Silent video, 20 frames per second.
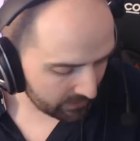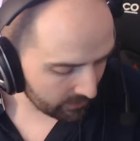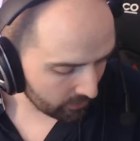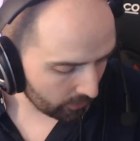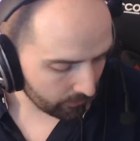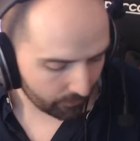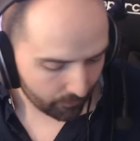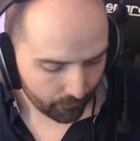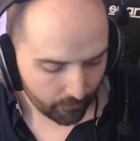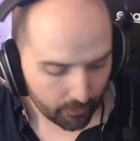
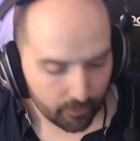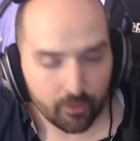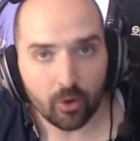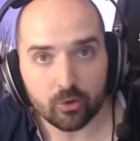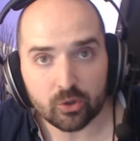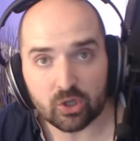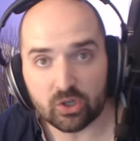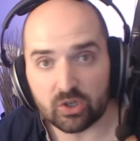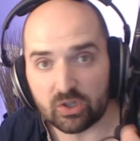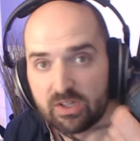gone through
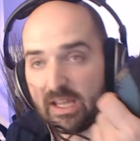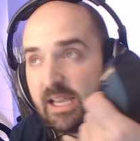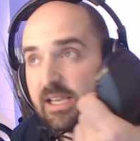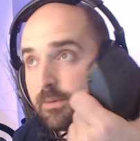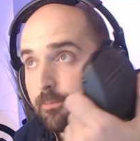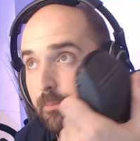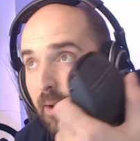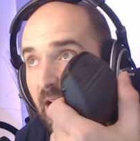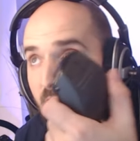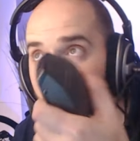not just
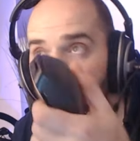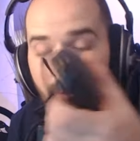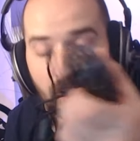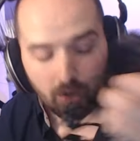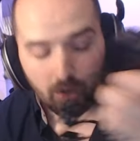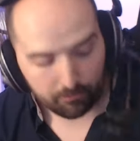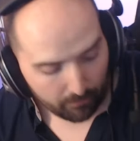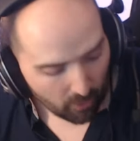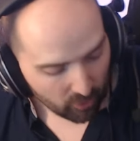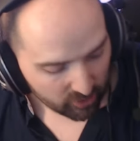this mouse
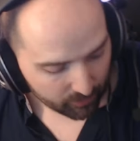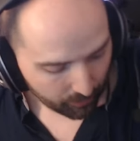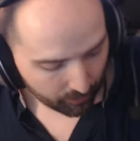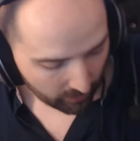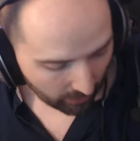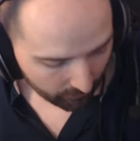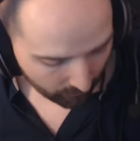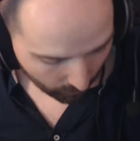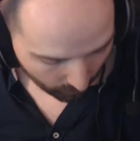but multiple other